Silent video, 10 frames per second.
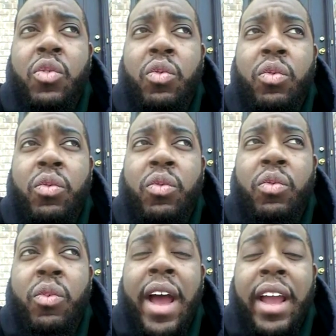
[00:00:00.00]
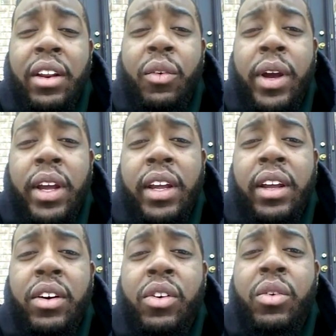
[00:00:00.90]
no right
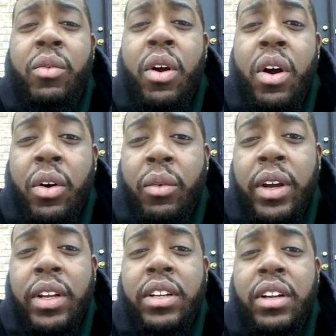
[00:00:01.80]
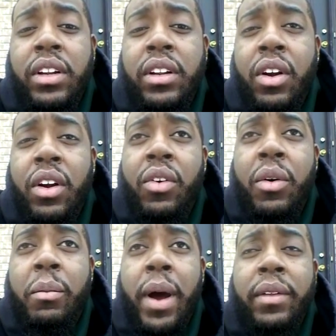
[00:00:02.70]
way or wrong way to
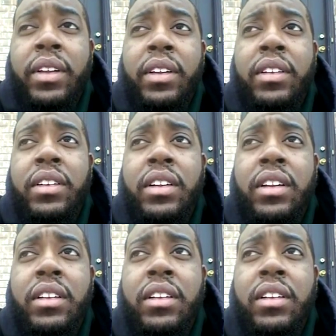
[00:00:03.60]
go about this.